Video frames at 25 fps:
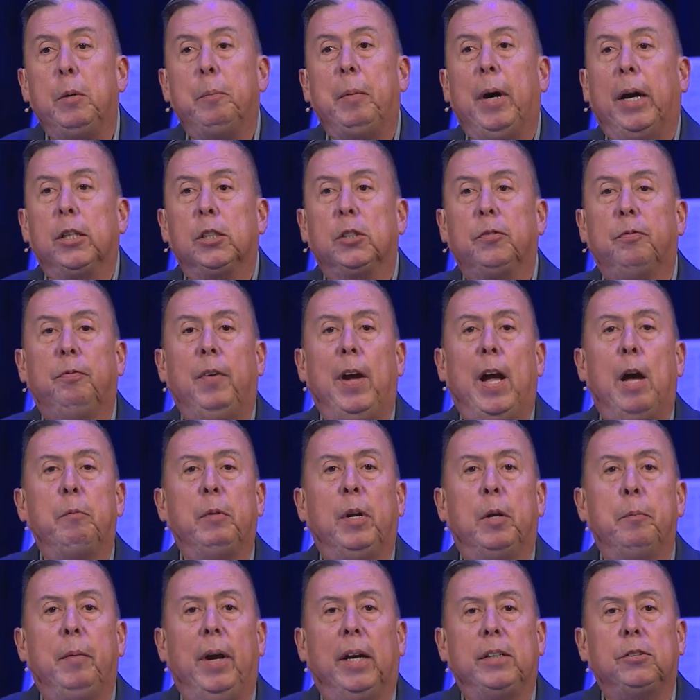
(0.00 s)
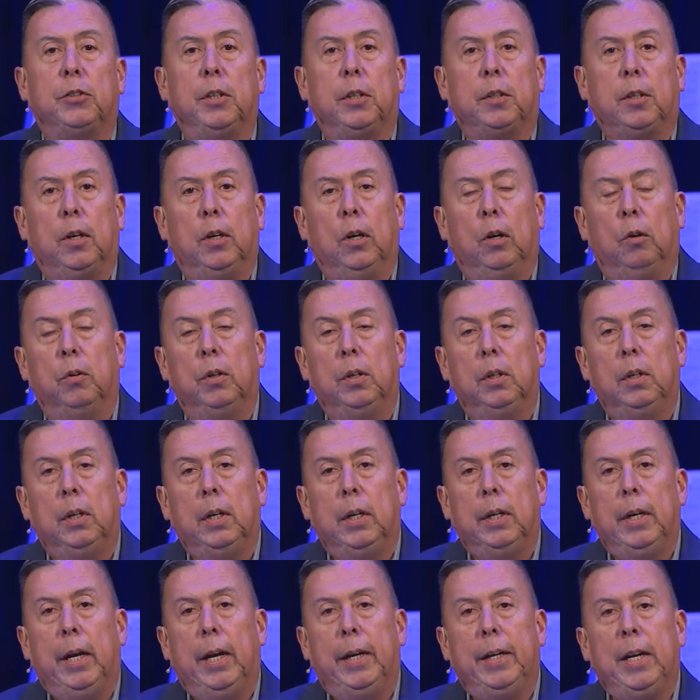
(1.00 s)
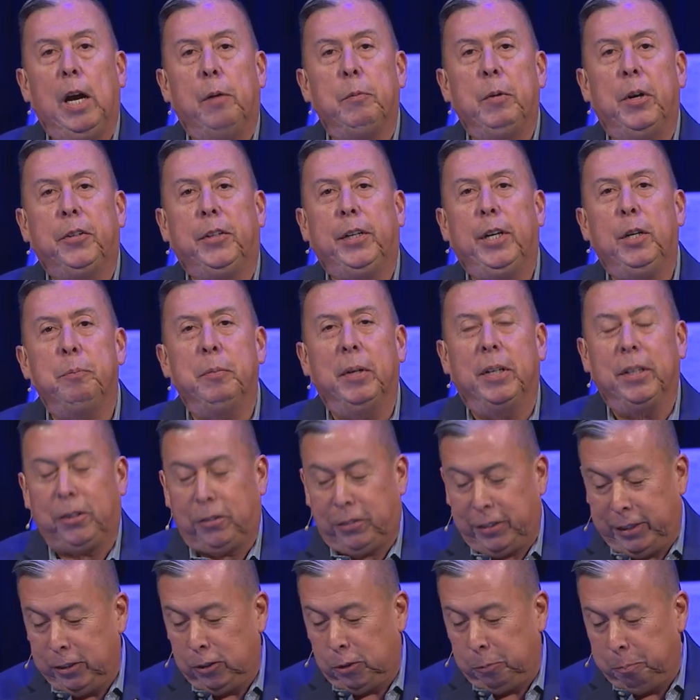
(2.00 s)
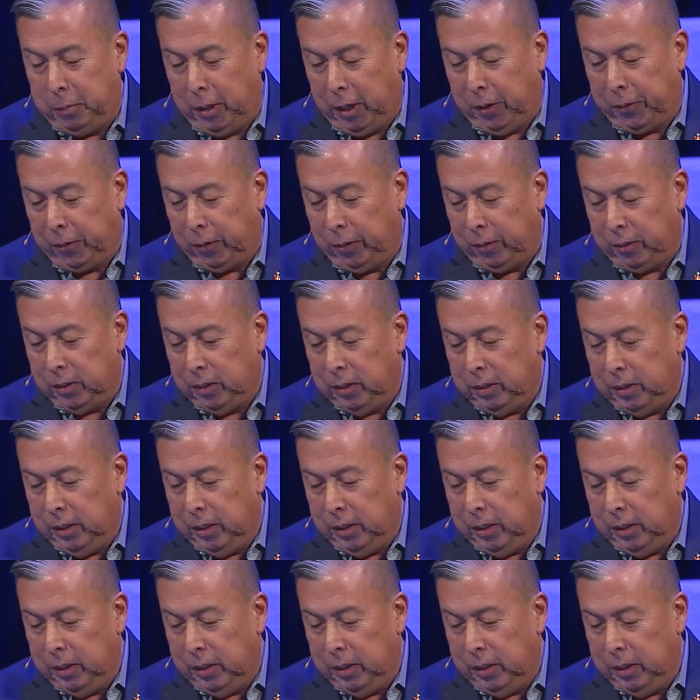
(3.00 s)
about his family in Mexico and how much he missed his mother.